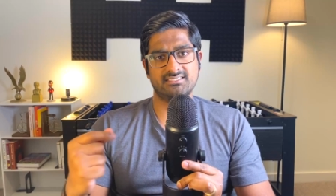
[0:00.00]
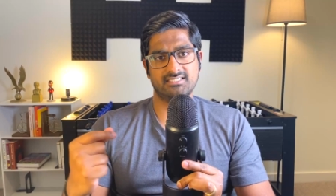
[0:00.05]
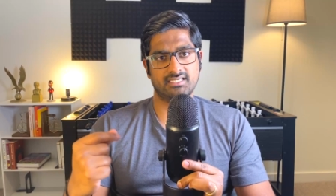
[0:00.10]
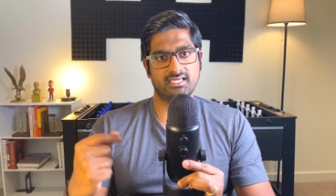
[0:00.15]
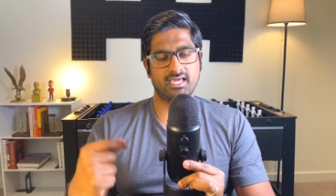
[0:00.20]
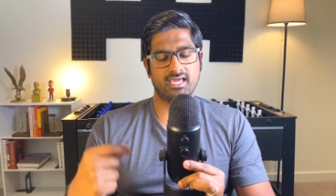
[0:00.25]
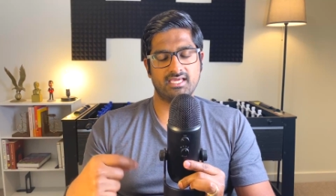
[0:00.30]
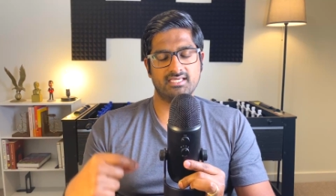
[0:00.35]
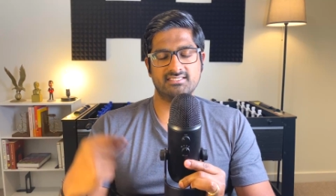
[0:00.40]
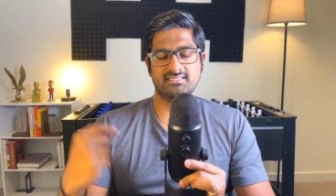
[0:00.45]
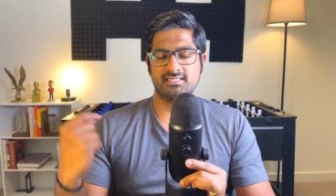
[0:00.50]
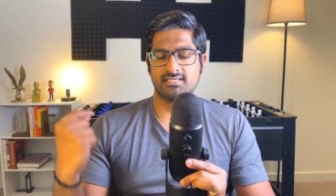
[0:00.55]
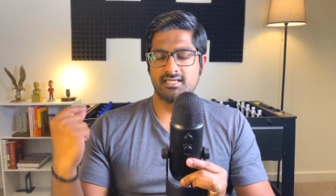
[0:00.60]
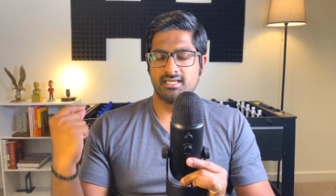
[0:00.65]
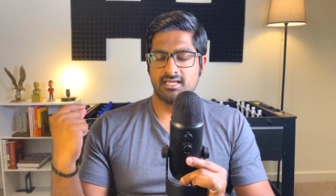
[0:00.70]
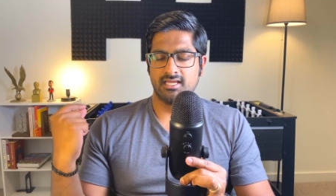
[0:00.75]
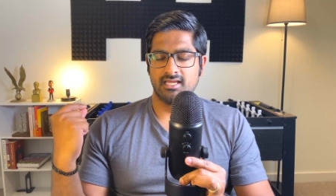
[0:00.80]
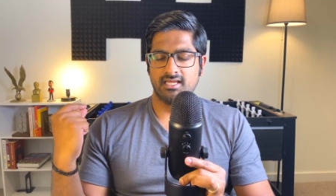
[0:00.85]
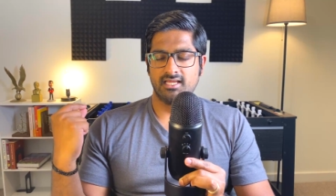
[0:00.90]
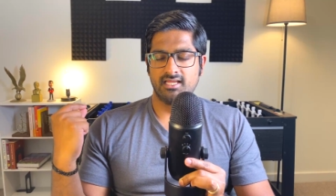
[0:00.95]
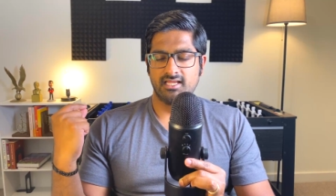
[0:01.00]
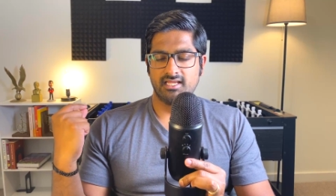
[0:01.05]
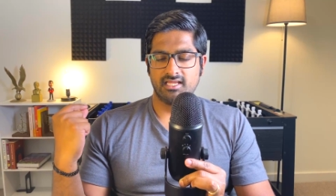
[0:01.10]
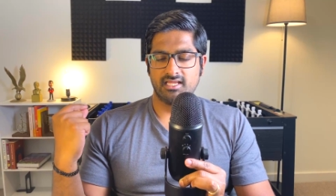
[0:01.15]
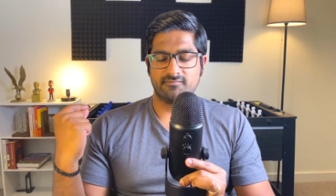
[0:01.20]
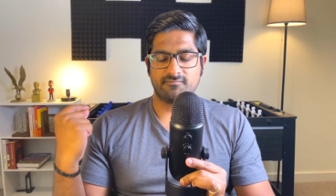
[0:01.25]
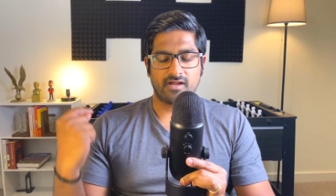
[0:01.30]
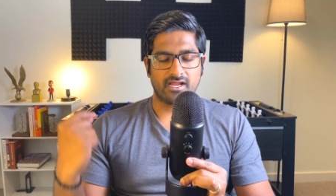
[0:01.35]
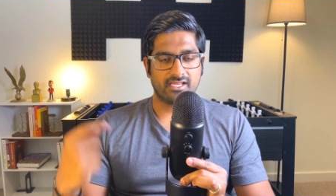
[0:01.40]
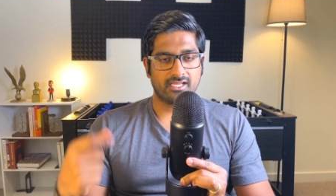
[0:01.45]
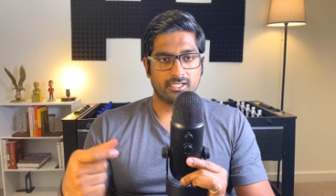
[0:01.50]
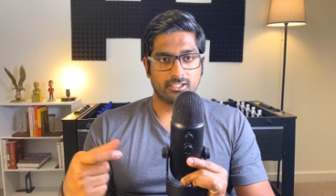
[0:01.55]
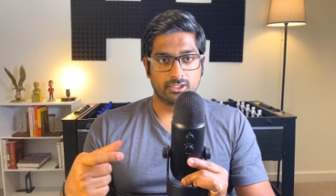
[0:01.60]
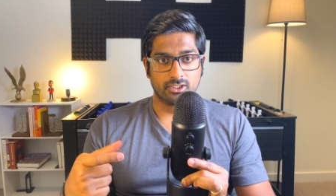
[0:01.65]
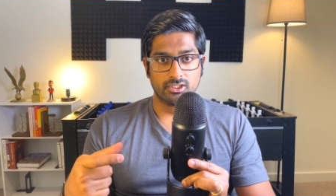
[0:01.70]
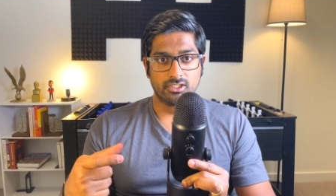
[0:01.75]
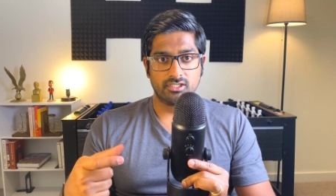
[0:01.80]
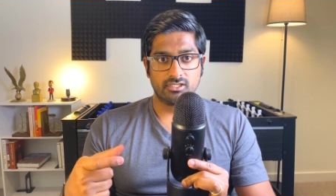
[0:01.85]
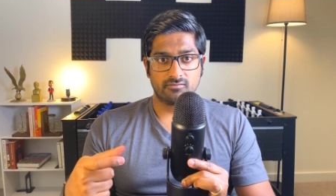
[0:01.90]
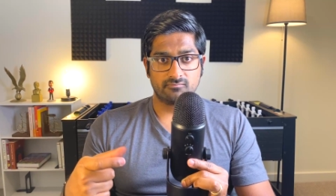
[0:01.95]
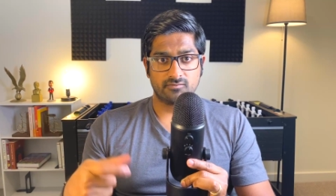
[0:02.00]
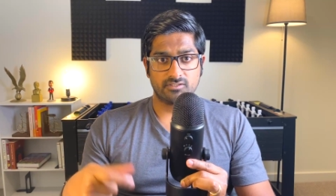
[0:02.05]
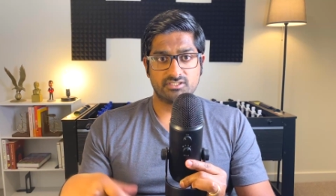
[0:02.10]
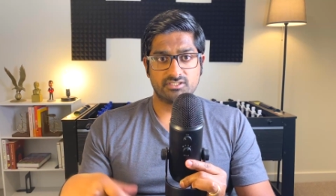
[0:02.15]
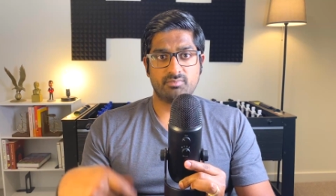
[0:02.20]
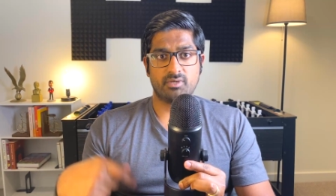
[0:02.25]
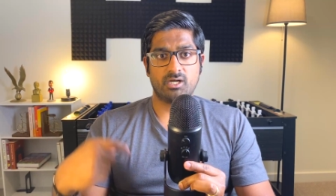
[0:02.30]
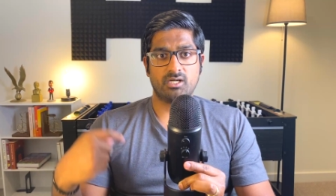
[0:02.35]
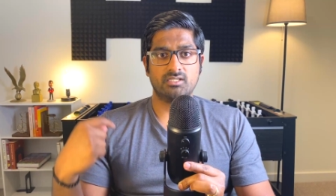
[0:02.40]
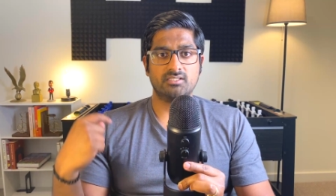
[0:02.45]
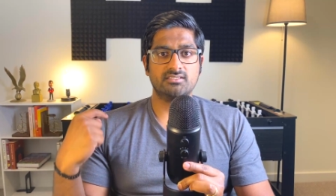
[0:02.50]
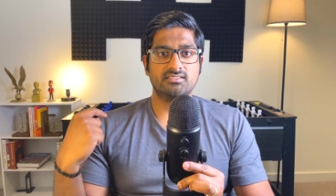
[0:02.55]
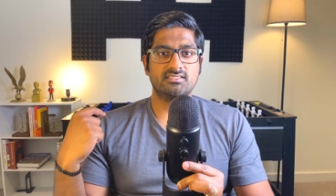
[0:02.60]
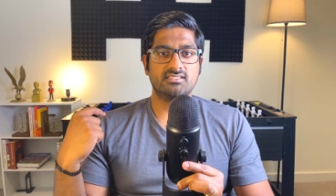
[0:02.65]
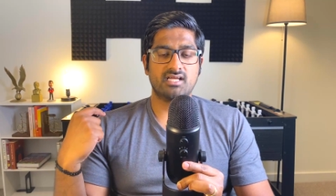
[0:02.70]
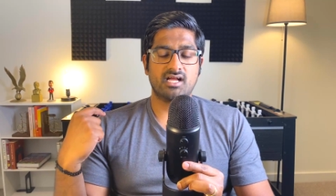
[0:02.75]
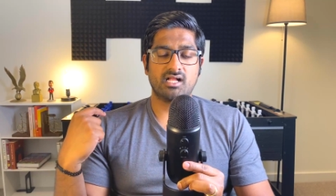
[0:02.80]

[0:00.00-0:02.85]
the case, if I get good enough response,